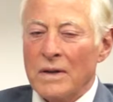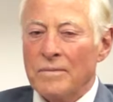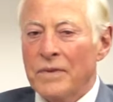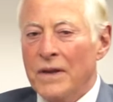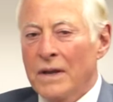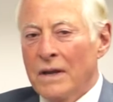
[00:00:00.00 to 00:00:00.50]

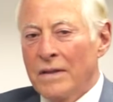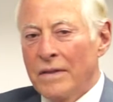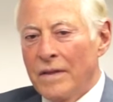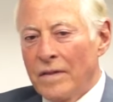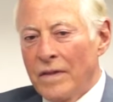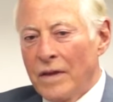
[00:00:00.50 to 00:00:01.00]
Well,
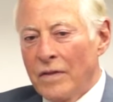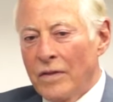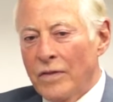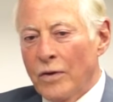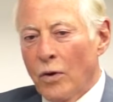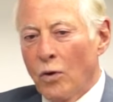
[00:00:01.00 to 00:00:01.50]

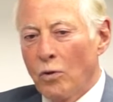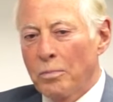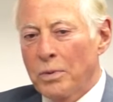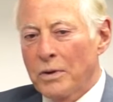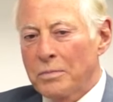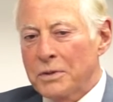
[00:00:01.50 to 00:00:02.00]
the
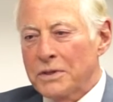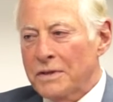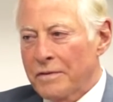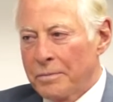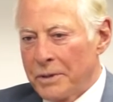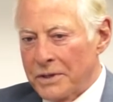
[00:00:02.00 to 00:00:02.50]
whole purpose
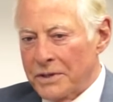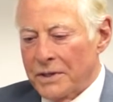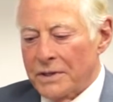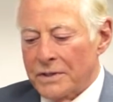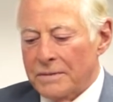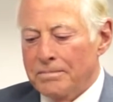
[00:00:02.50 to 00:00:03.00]
of a
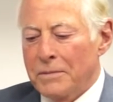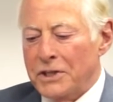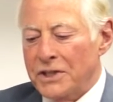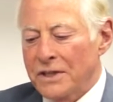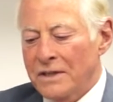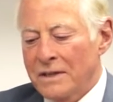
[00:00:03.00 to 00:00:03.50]
business,
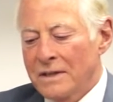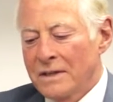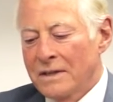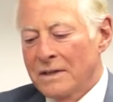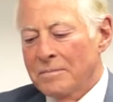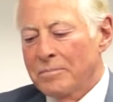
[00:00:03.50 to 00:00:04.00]
mission,
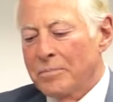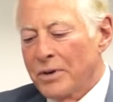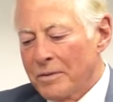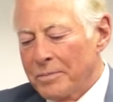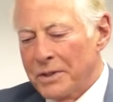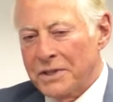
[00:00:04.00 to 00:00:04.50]

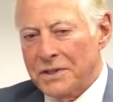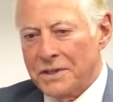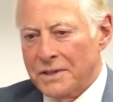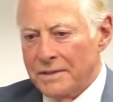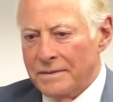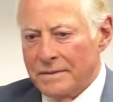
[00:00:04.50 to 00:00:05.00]

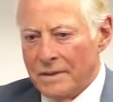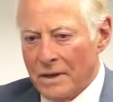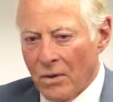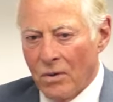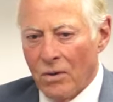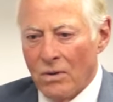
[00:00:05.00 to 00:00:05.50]
purpose,
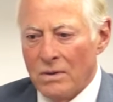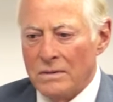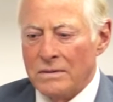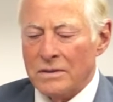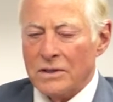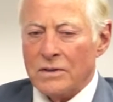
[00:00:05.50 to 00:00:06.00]

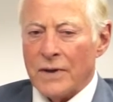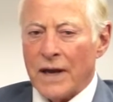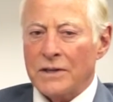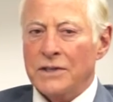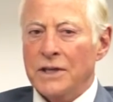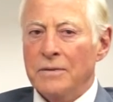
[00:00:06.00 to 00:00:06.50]
goal,
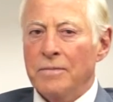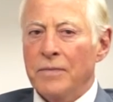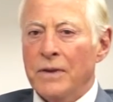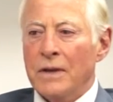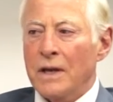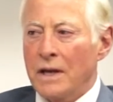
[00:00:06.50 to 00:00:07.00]
strategy,
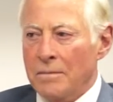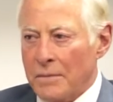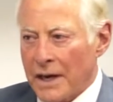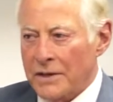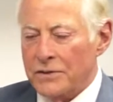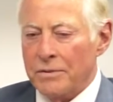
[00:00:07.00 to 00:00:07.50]
in
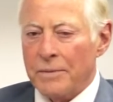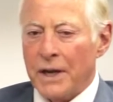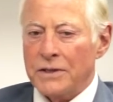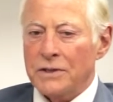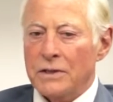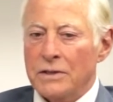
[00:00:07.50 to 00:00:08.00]
my
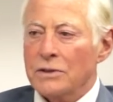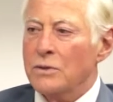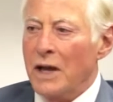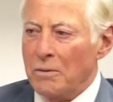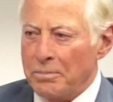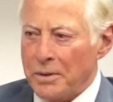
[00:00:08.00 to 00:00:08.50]
estimation, is
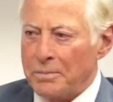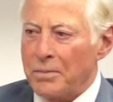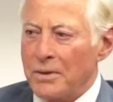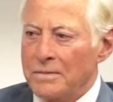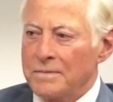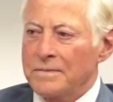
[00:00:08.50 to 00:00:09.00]
to help
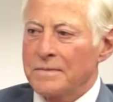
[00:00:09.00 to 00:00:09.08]
people.